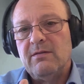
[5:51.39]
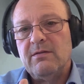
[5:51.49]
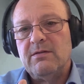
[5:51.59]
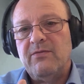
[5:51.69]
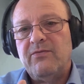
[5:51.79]

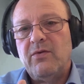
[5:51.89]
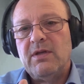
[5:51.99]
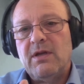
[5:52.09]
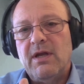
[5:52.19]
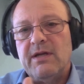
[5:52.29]
the
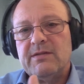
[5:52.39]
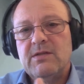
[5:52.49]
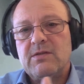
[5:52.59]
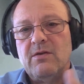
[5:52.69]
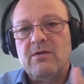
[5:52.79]
different
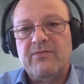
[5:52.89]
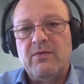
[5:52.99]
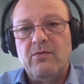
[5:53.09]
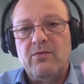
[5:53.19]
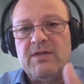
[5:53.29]
classes of
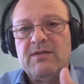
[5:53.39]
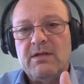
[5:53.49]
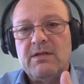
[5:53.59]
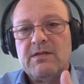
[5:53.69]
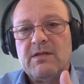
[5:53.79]

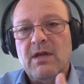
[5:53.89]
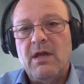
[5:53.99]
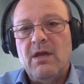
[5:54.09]
results